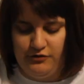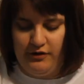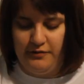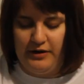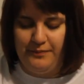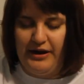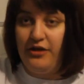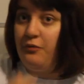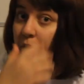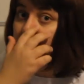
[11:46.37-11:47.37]
Do I wear a
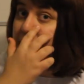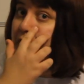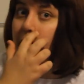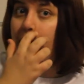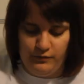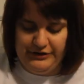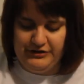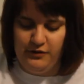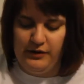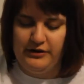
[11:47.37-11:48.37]
bathrobe? No. What
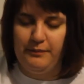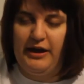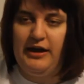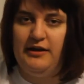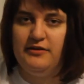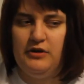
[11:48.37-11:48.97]
do you wear to bed?